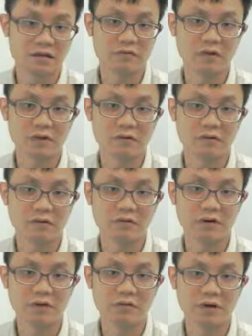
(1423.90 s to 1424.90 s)

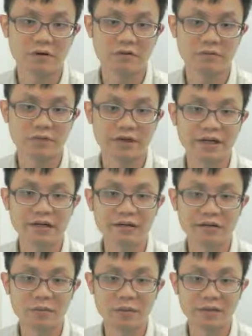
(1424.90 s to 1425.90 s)
what group already?
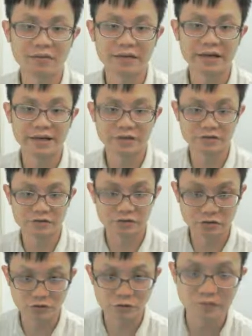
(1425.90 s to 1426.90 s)
Noble gas
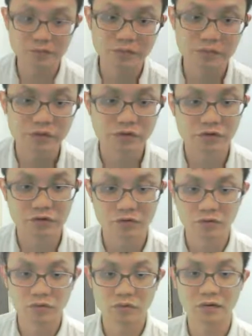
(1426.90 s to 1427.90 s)
group.
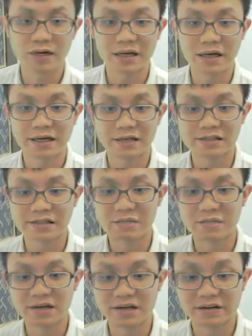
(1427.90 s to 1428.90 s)
So what are the
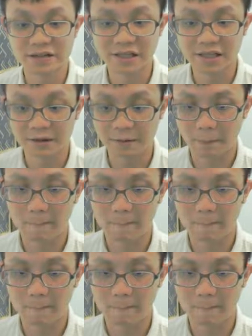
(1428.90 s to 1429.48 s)
similarity?